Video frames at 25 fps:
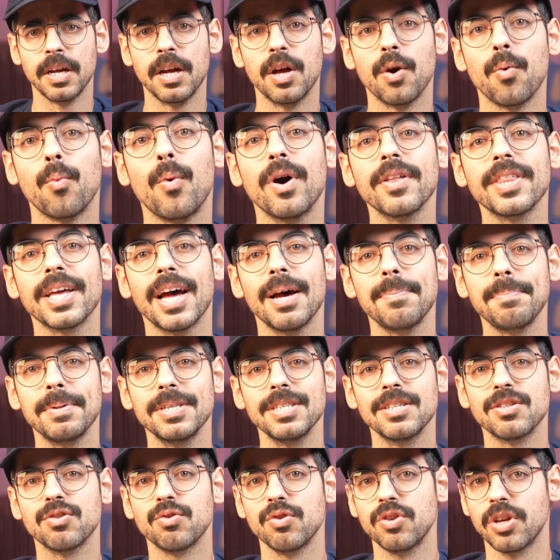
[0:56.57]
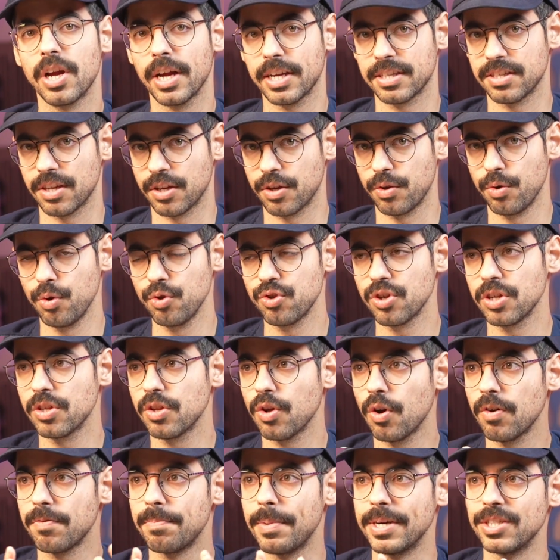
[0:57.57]
what happens to the execution
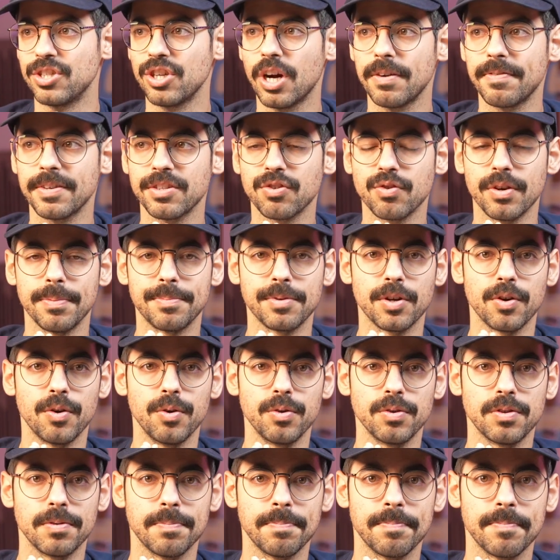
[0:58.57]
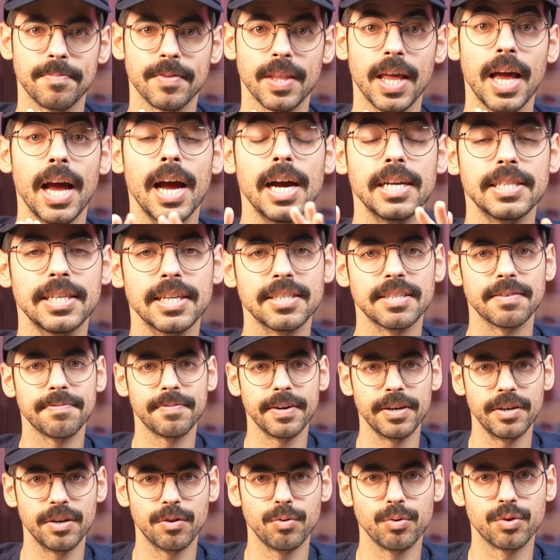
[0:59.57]
of my JavaScript code? And that's a
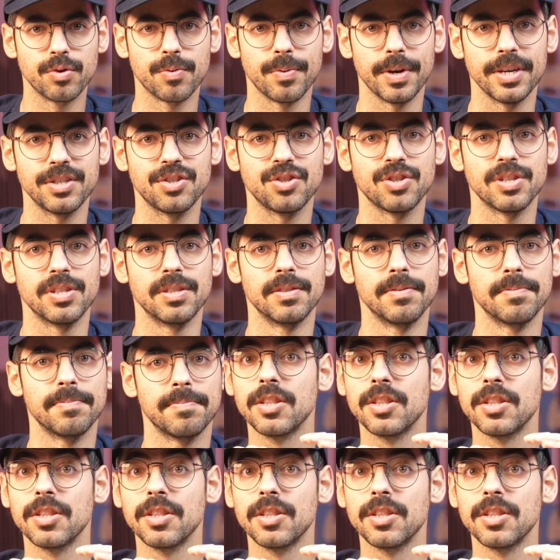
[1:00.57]
very good question.